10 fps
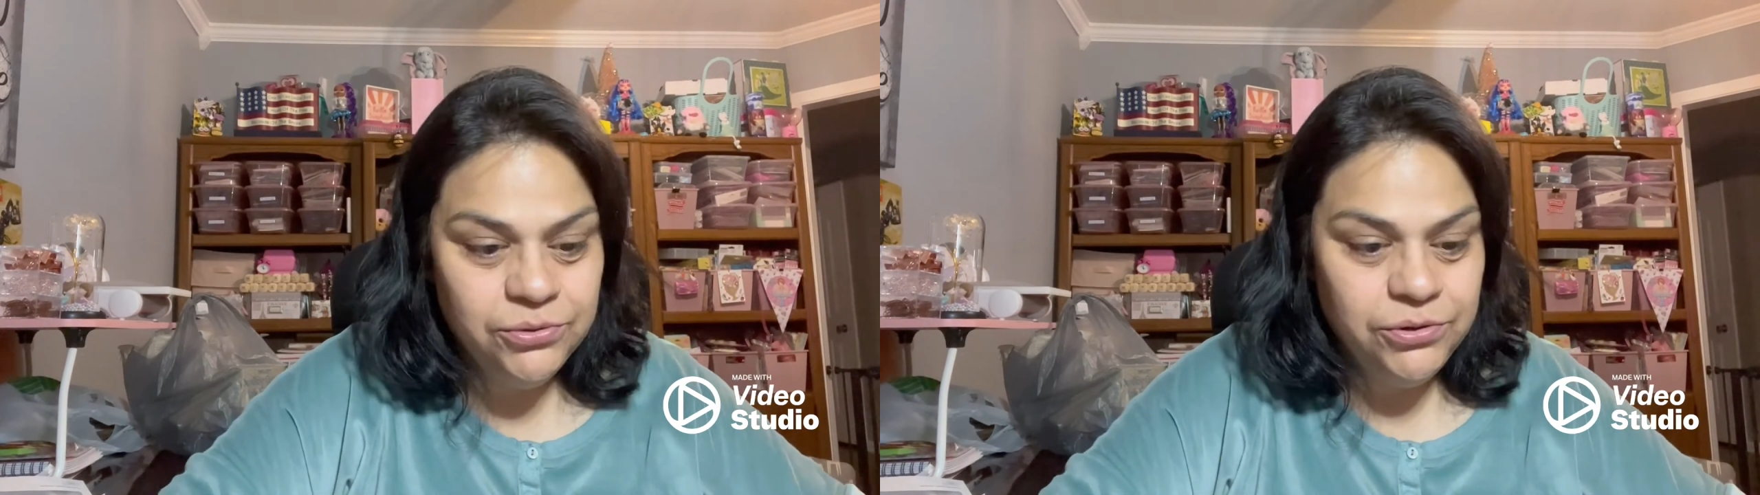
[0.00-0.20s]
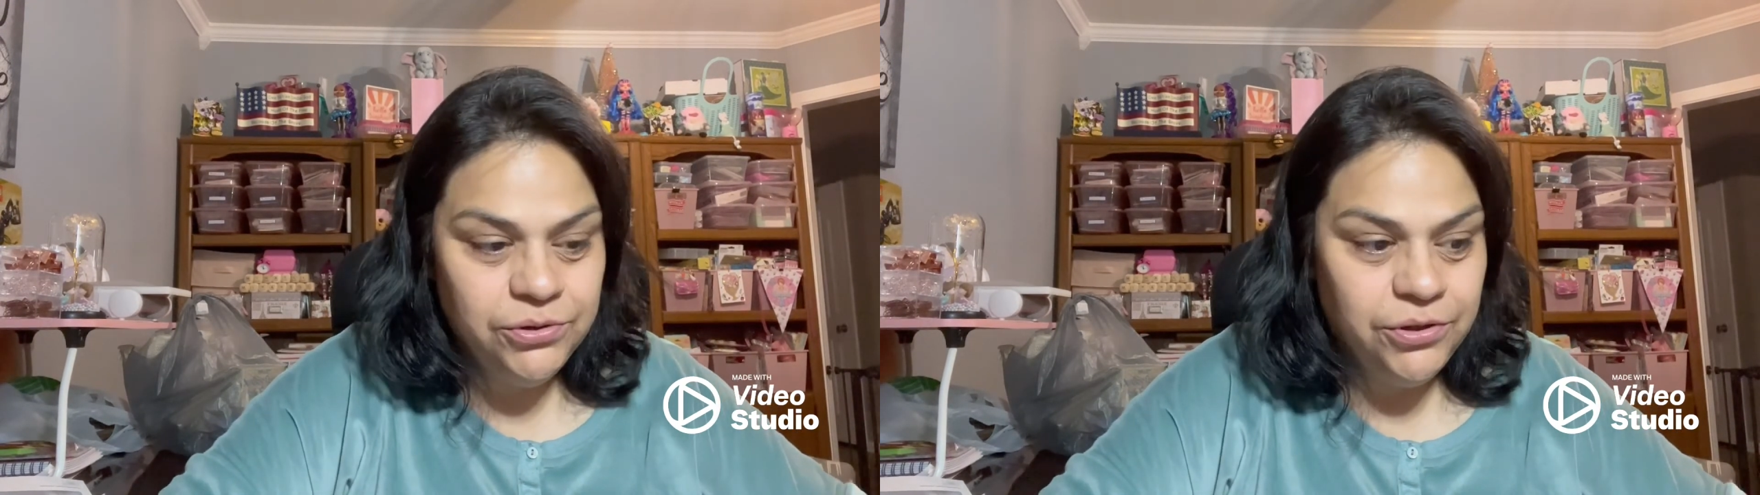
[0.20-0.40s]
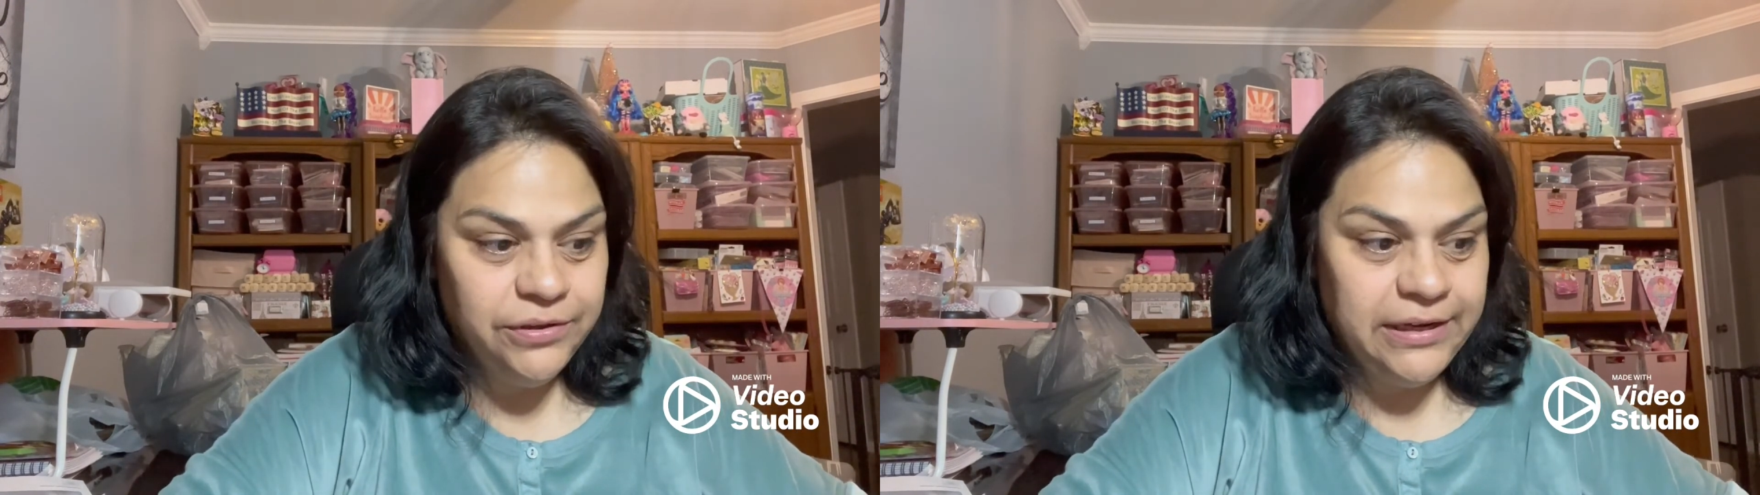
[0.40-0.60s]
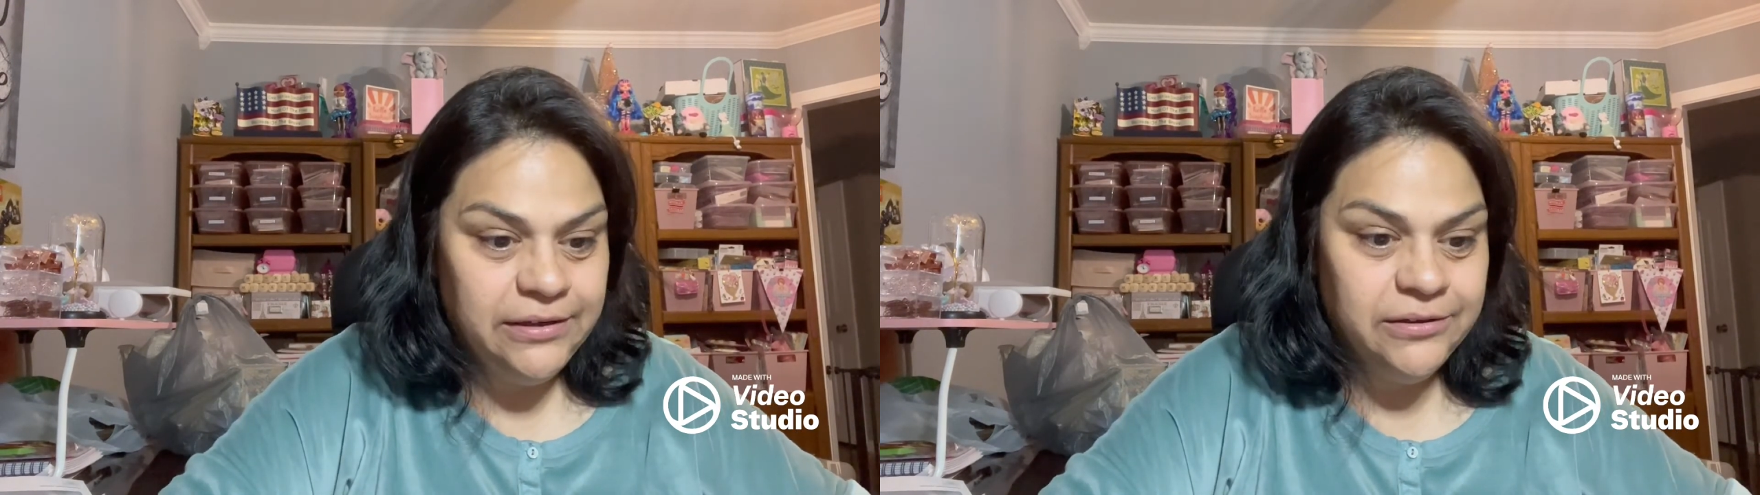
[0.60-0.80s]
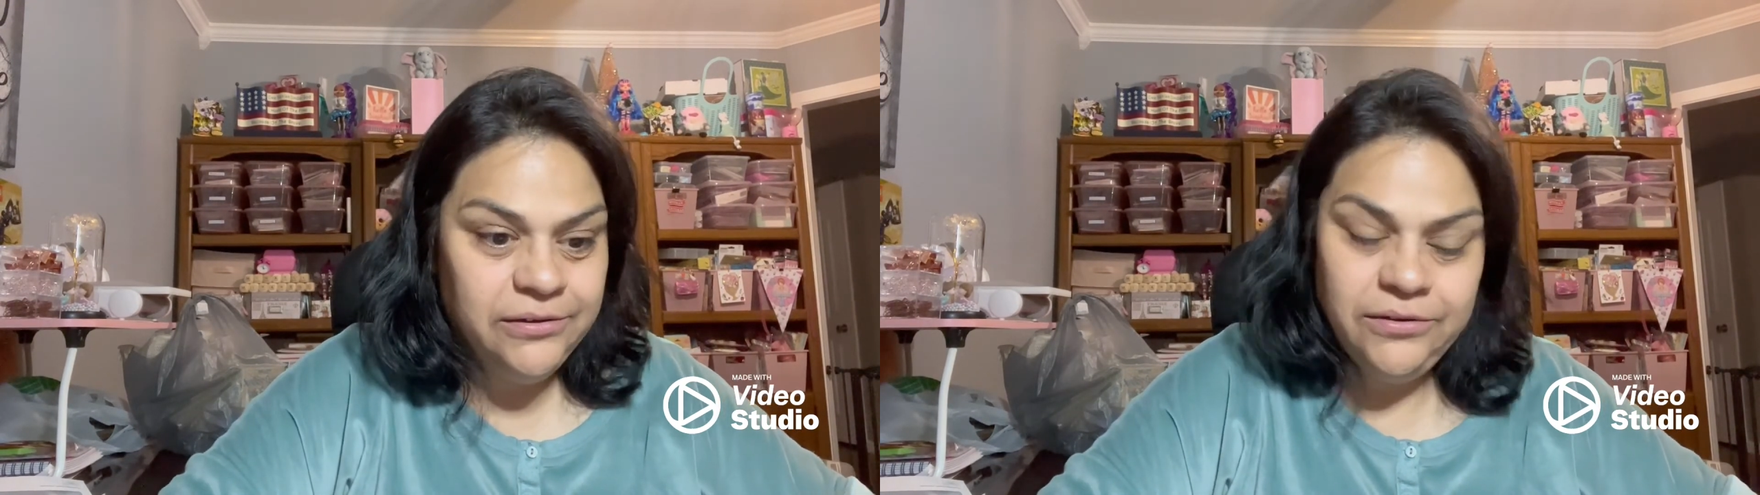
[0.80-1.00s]
You know that,
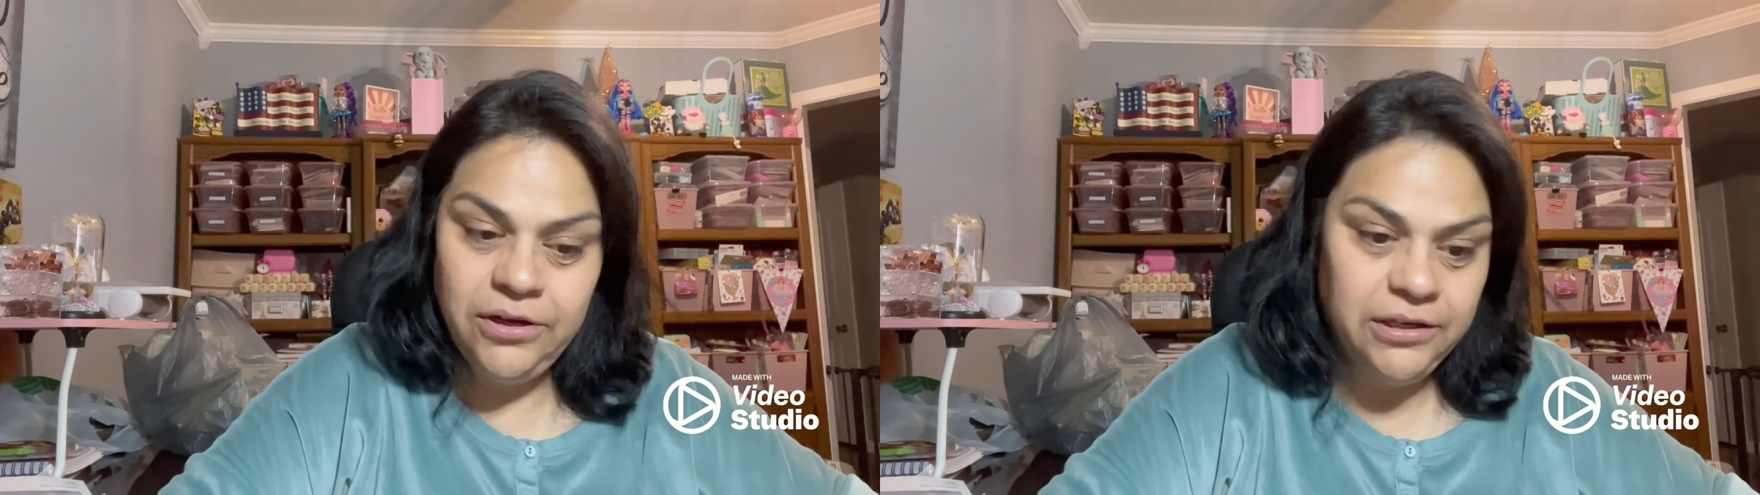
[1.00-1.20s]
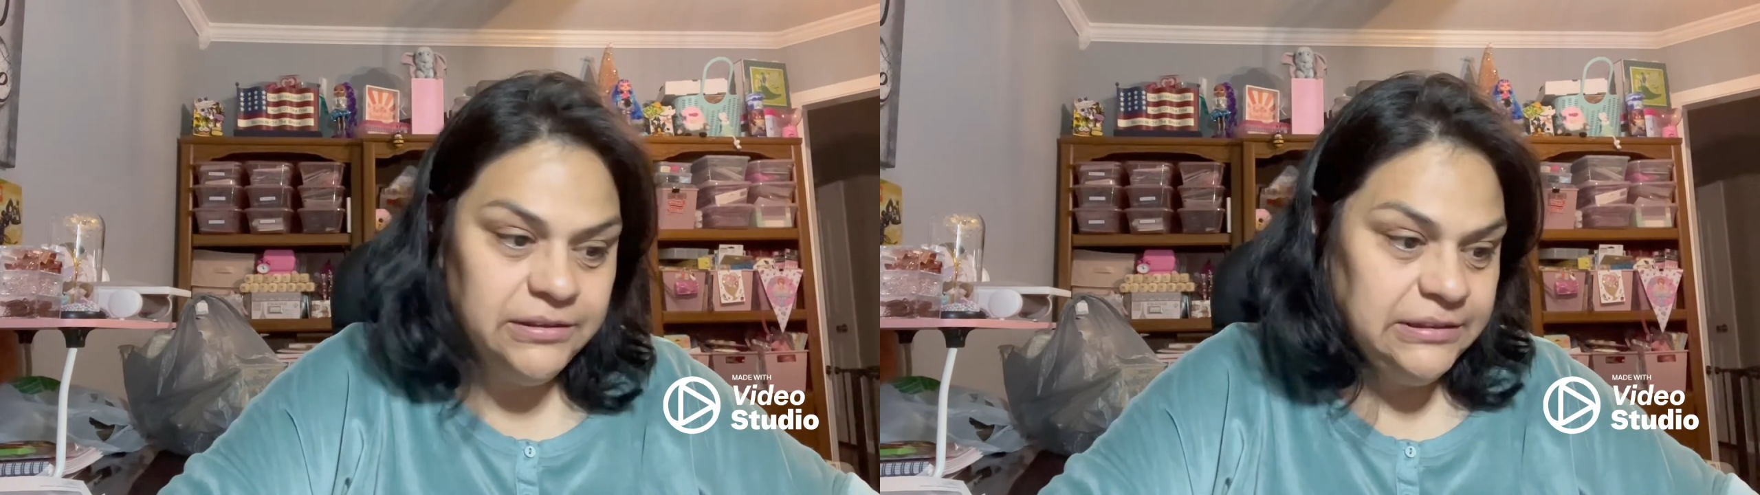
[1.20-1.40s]
girl, all the